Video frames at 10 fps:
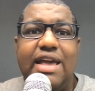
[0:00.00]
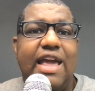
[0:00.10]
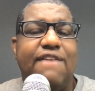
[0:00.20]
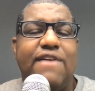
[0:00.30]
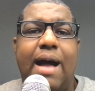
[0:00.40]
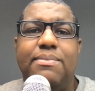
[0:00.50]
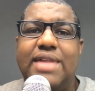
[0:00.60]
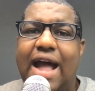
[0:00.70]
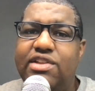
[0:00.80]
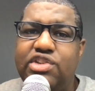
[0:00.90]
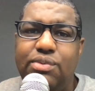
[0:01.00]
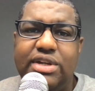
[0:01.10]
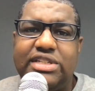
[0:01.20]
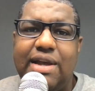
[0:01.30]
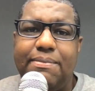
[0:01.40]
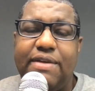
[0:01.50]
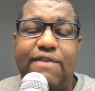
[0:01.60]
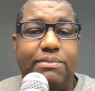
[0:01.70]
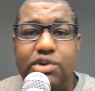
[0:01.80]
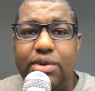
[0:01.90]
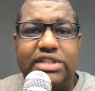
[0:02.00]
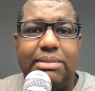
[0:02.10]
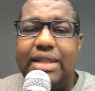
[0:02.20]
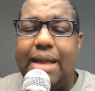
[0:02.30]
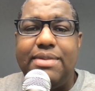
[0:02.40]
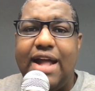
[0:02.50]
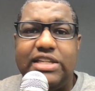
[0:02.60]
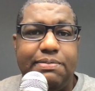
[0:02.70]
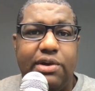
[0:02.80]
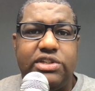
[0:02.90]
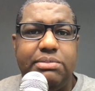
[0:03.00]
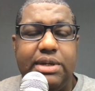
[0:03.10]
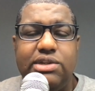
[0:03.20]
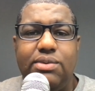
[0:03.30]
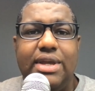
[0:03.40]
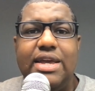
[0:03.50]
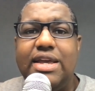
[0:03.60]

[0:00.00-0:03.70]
if I'm doing something that I'm not supposed to be doing,